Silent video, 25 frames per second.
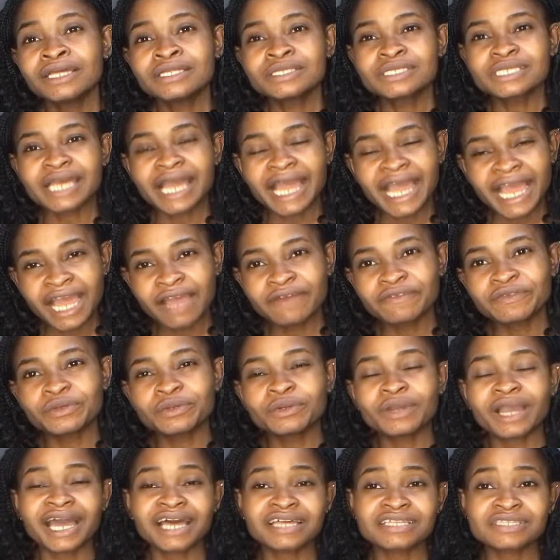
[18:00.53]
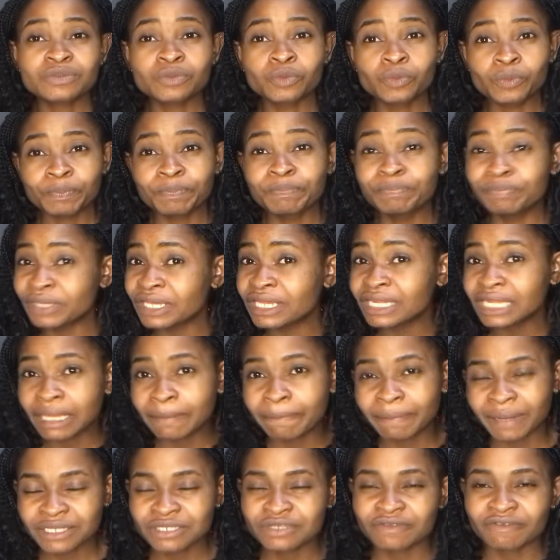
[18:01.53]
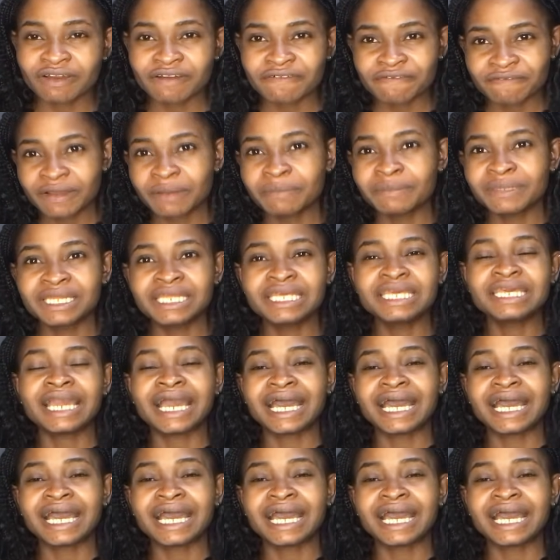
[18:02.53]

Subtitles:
to have you as being a part of our family.